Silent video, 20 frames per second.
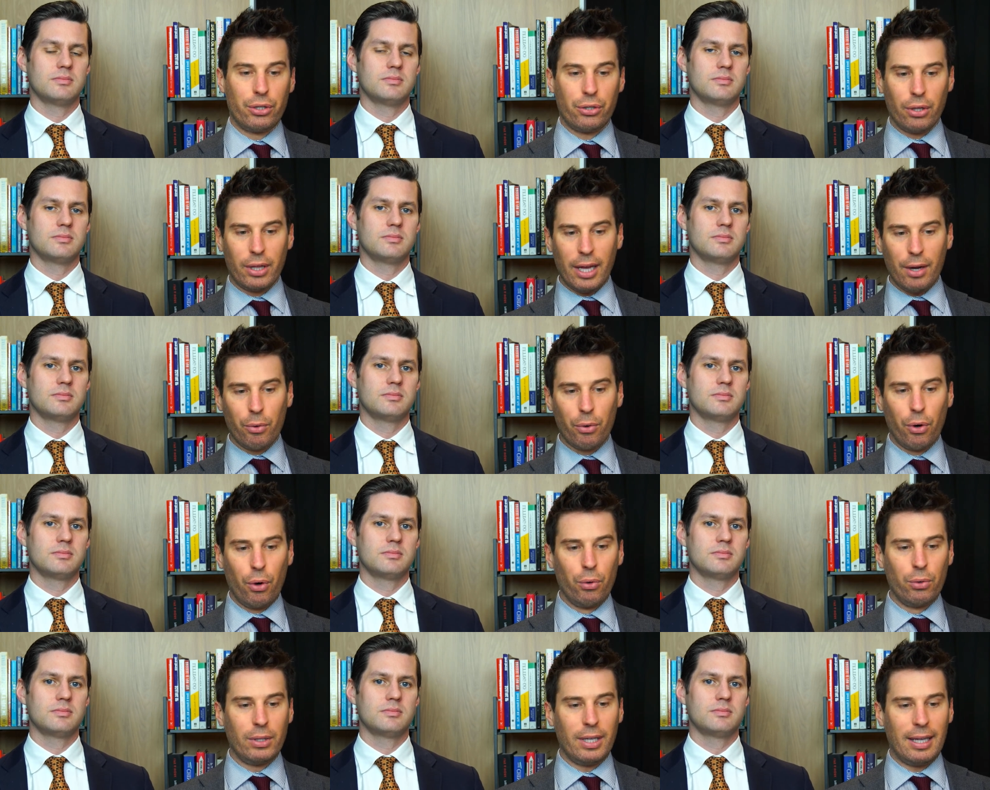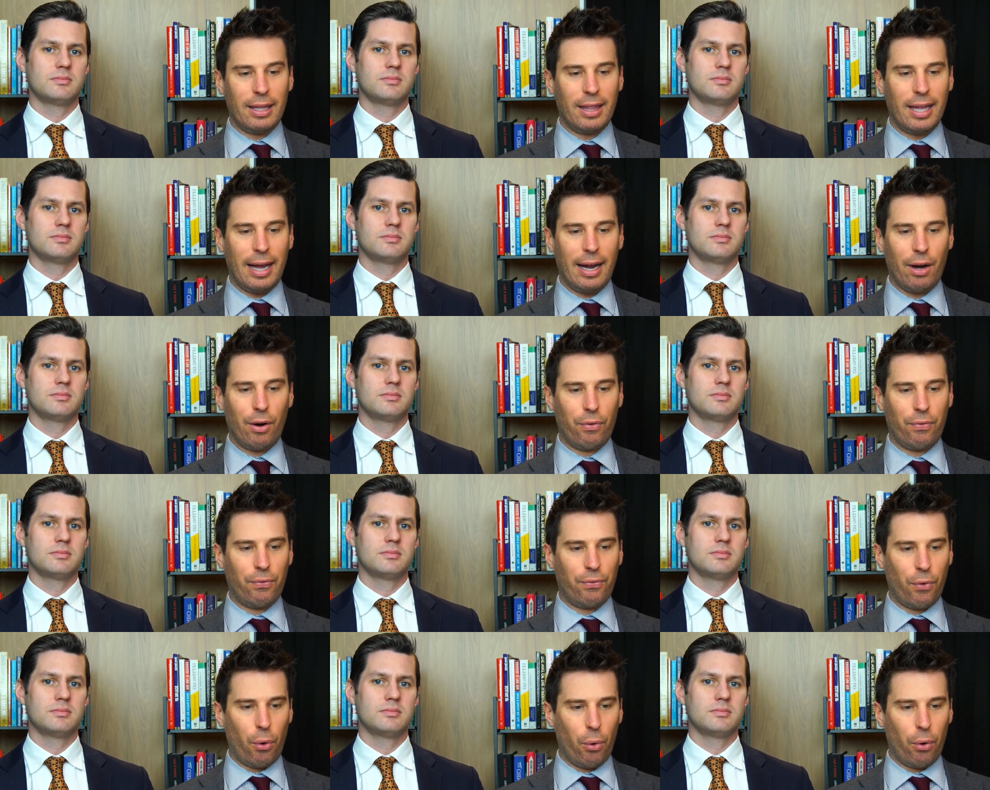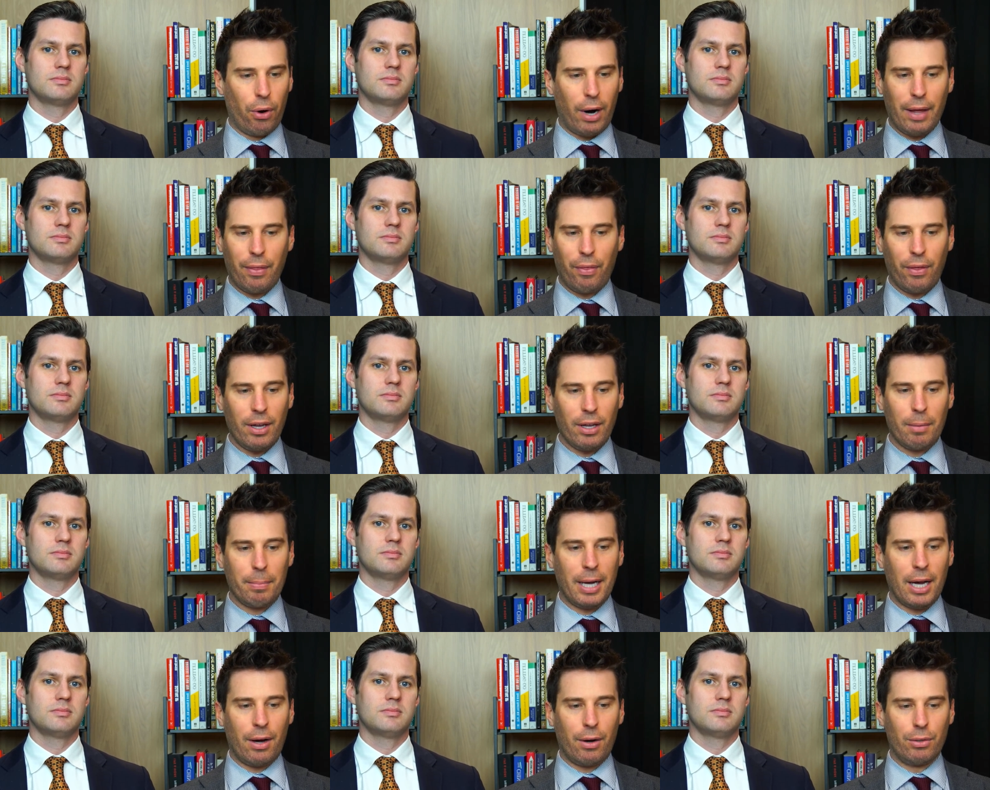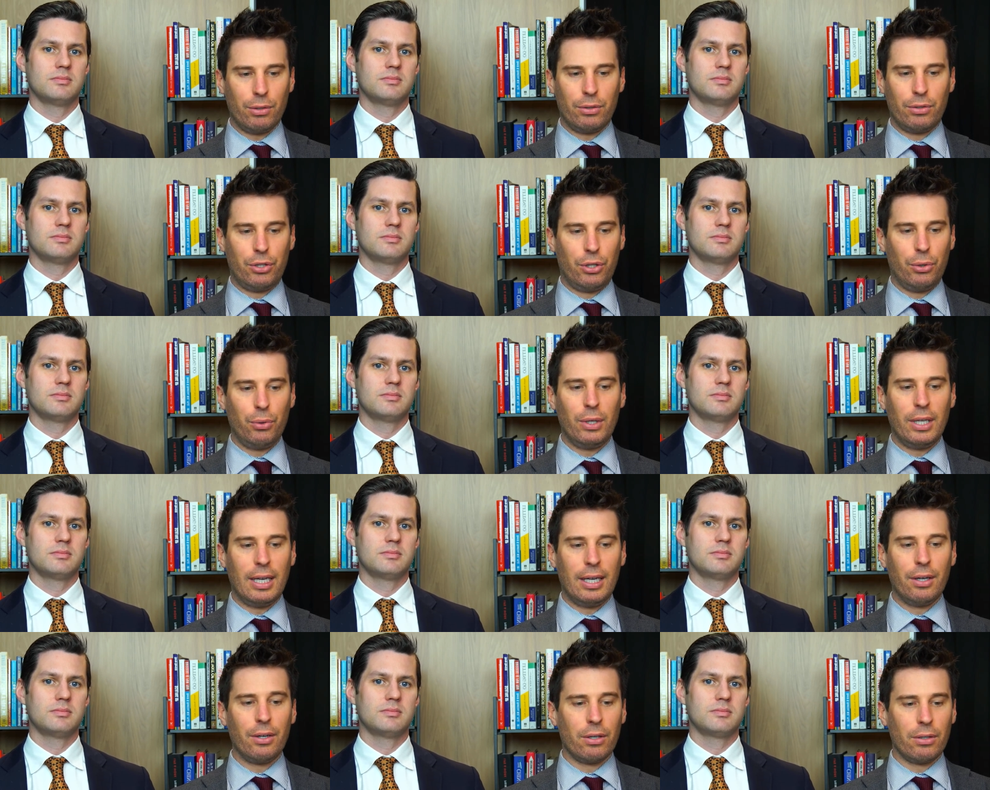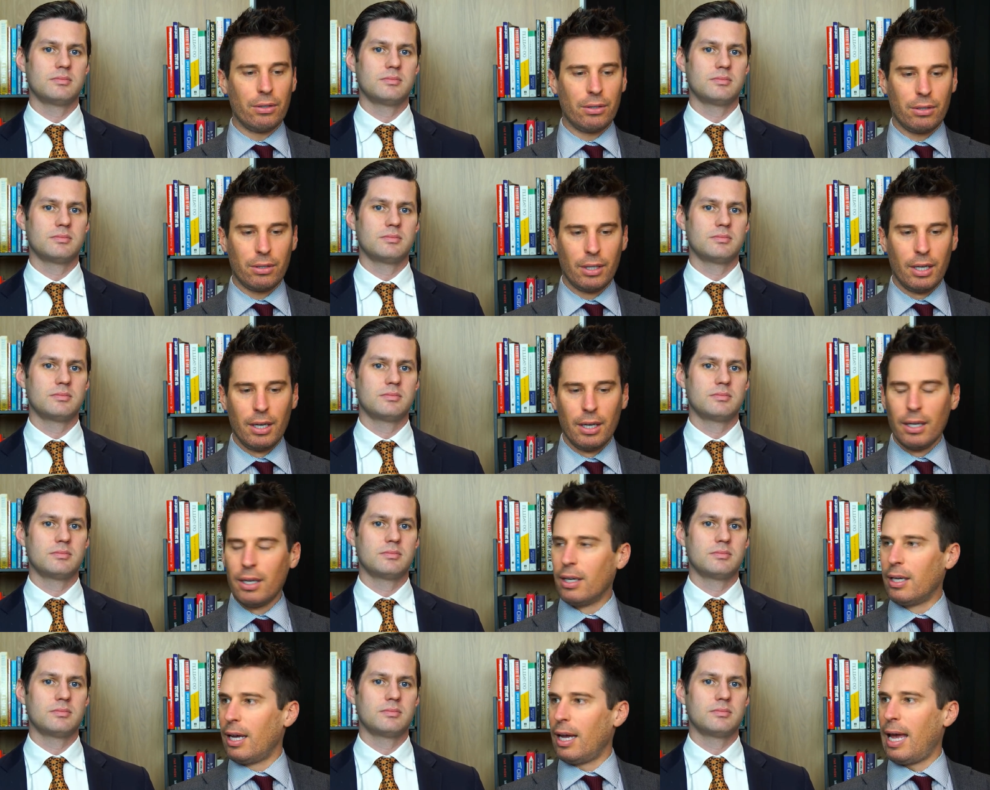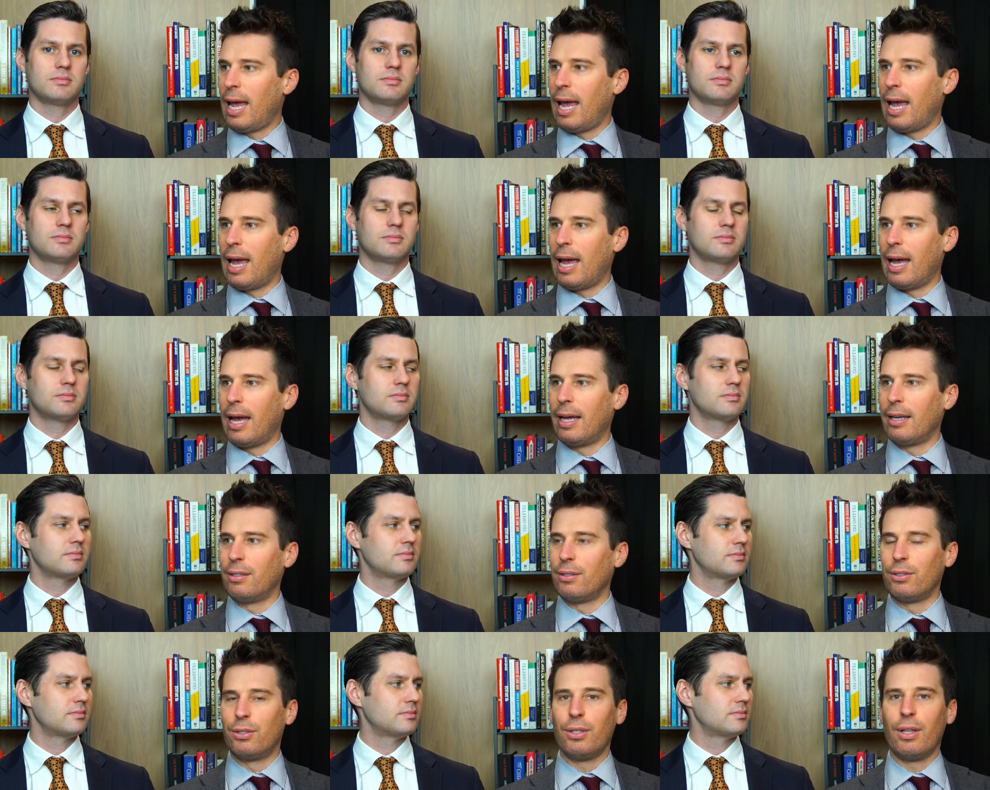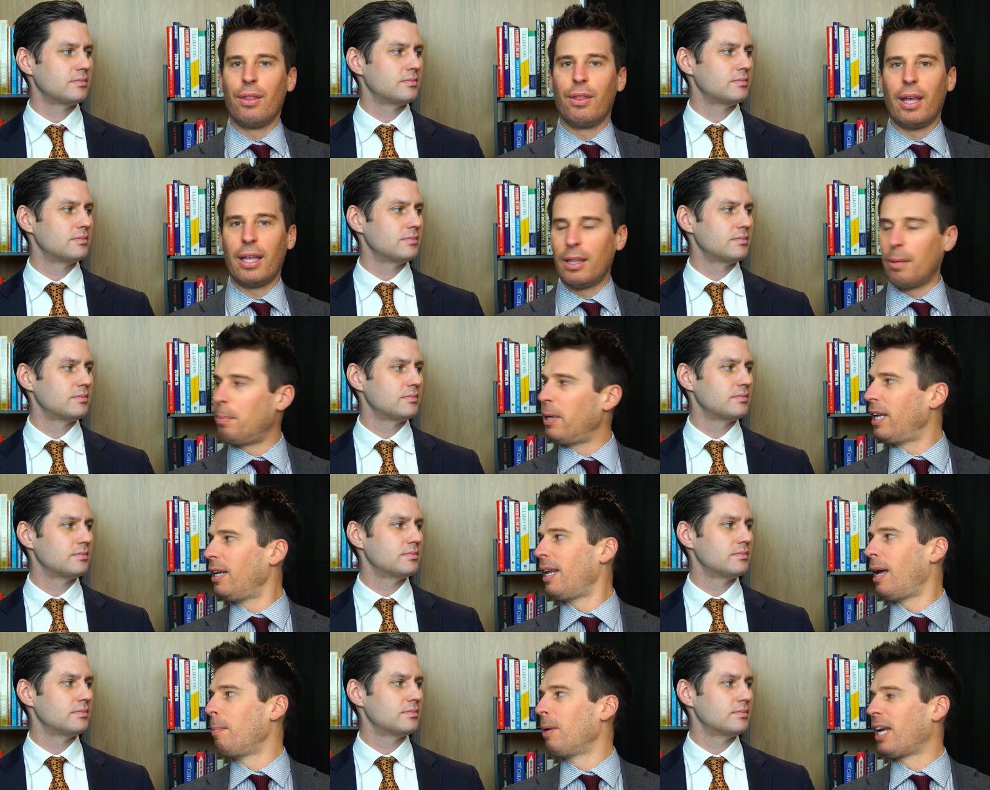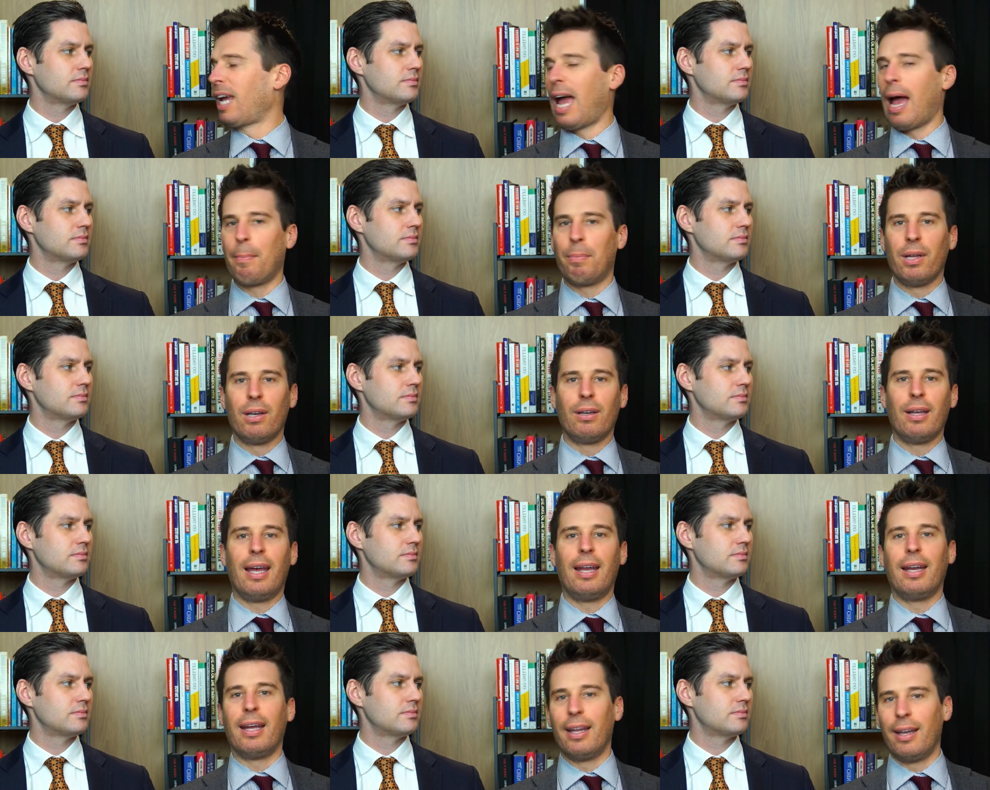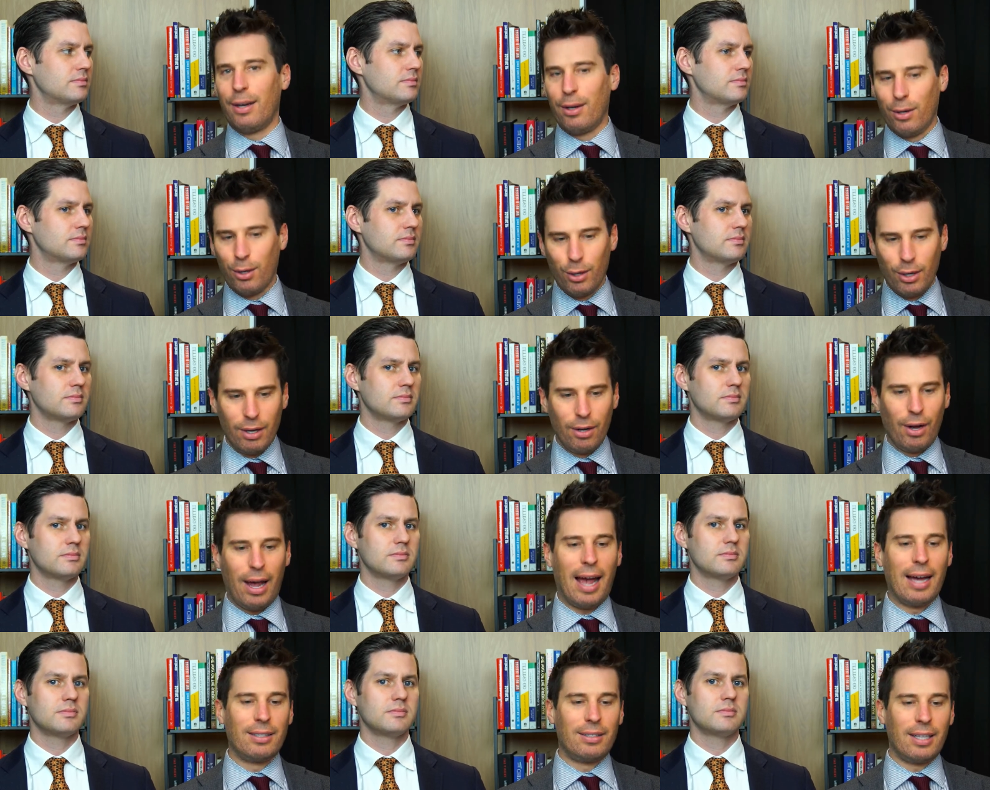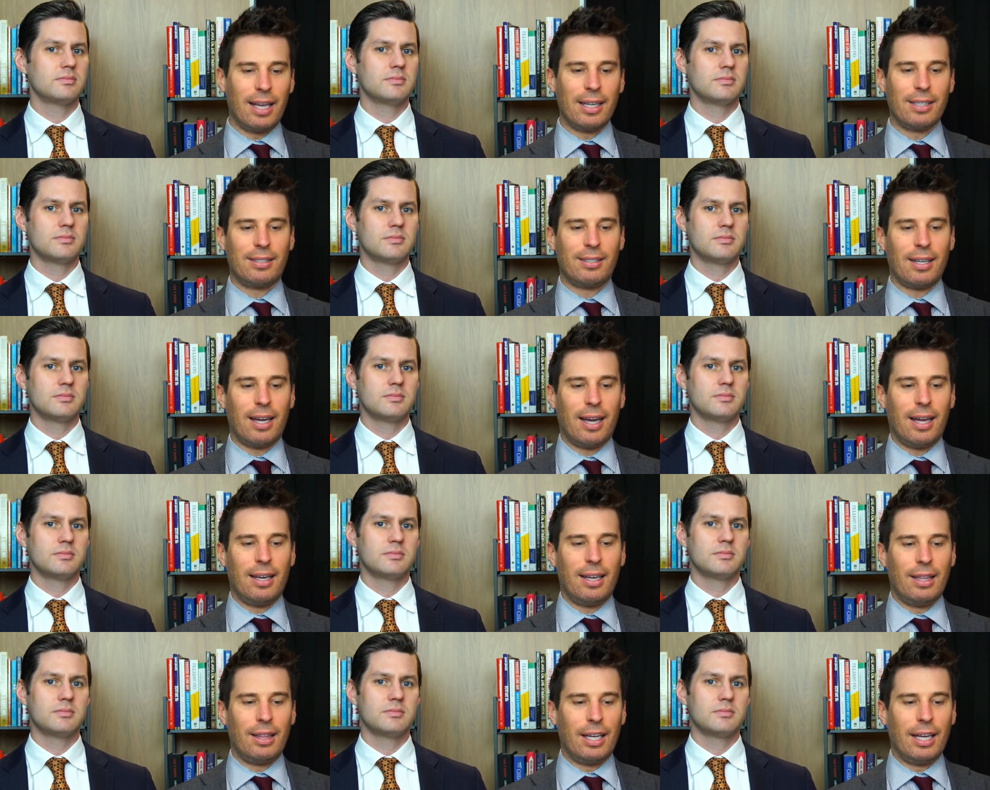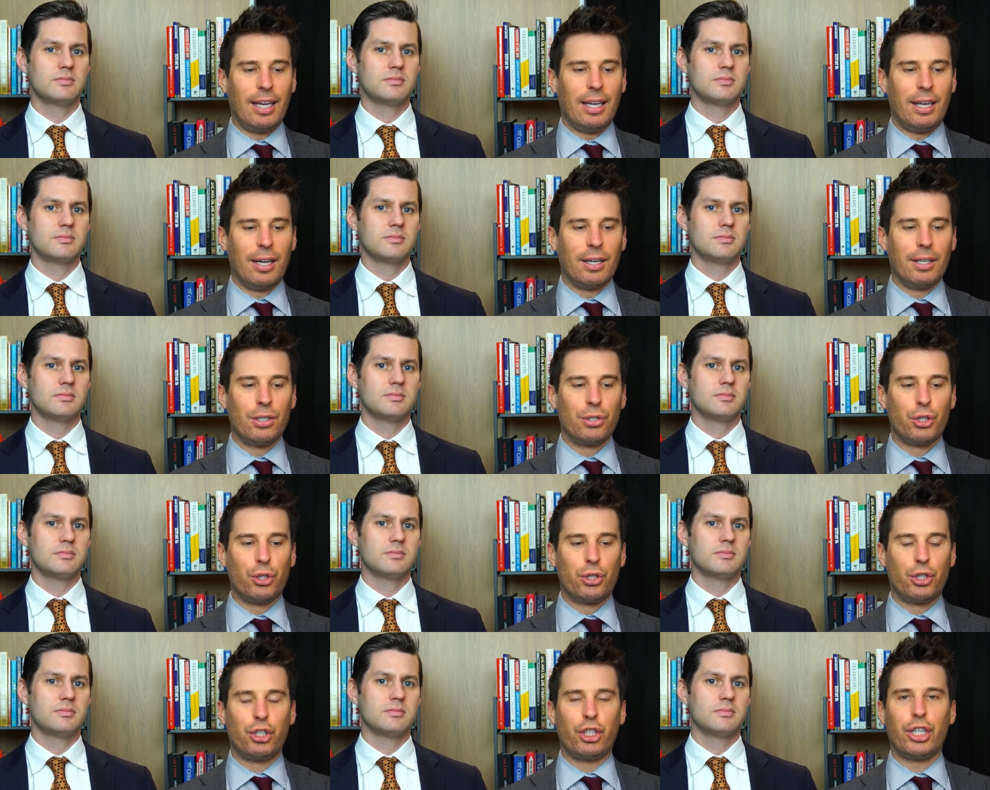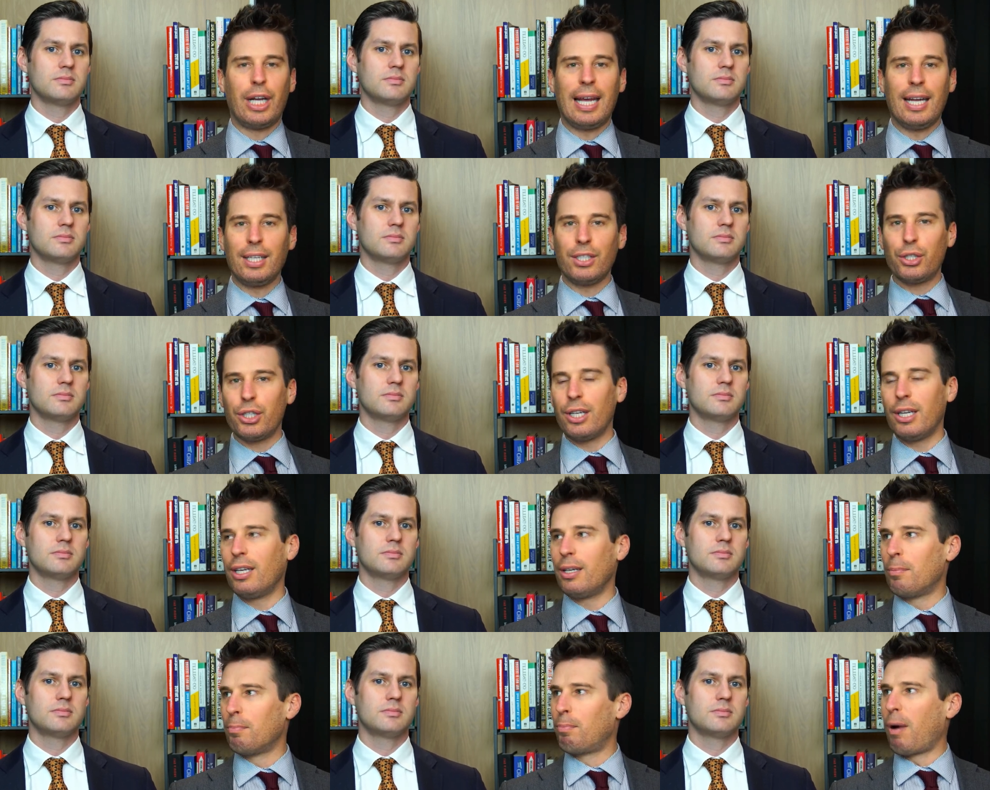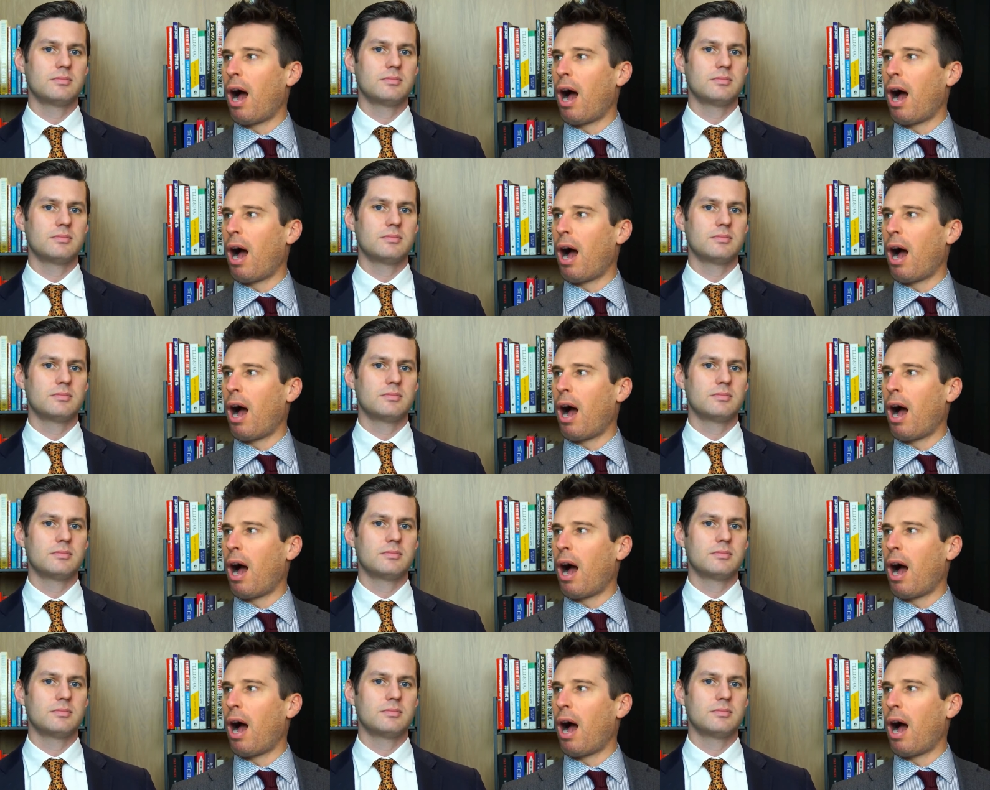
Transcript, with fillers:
Speaker 1: So they were only there for, I think, about two years. And then the pandemic happened. And then, as they said, the changing